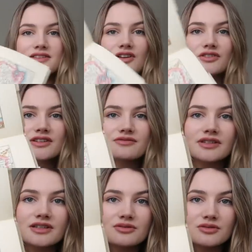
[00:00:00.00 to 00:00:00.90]
It's got these
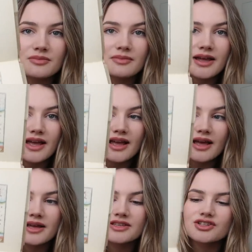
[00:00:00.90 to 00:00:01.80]
really cool
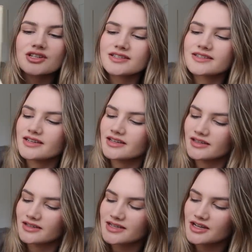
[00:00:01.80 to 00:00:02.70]
map. It's just
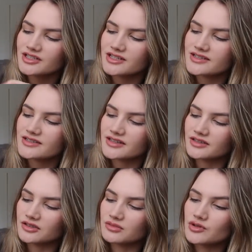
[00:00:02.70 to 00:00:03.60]
sick. It's actually a
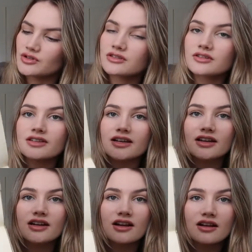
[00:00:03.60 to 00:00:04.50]
sick little book. Look at
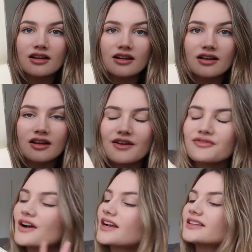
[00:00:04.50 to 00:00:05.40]
that. I
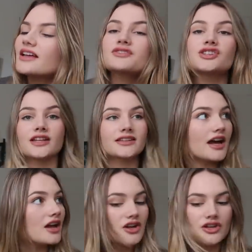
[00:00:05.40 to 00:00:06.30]
fucking love shit like
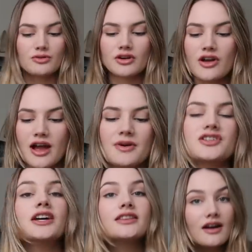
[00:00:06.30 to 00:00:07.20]
that. You wanna know how
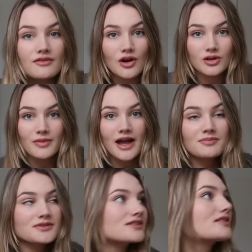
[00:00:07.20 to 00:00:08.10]
much I love old
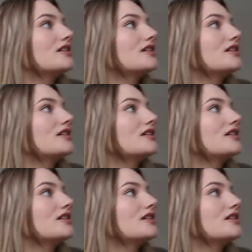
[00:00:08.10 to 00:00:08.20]
maps?